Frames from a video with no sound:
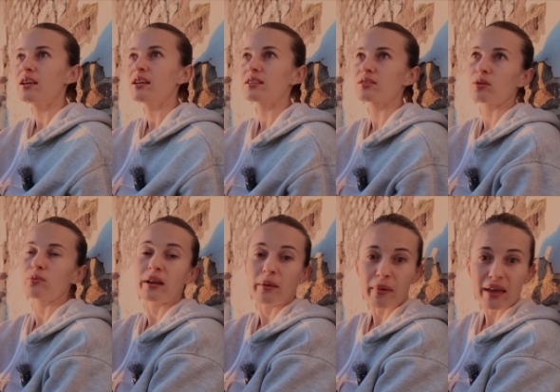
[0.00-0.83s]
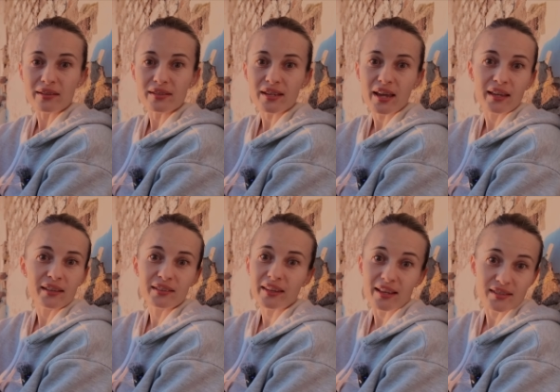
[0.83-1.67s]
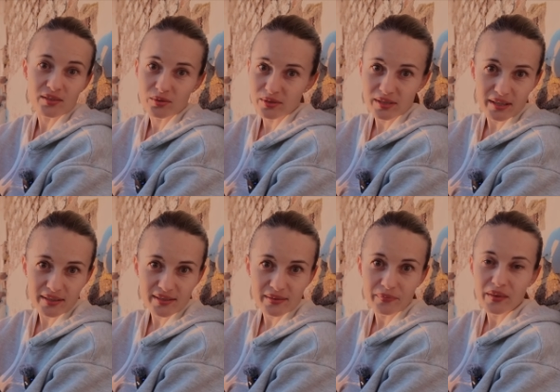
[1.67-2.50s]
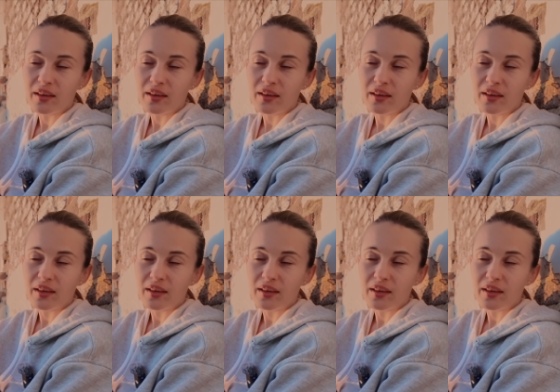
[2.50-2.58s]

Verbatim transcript: is already banned and gas is on the list.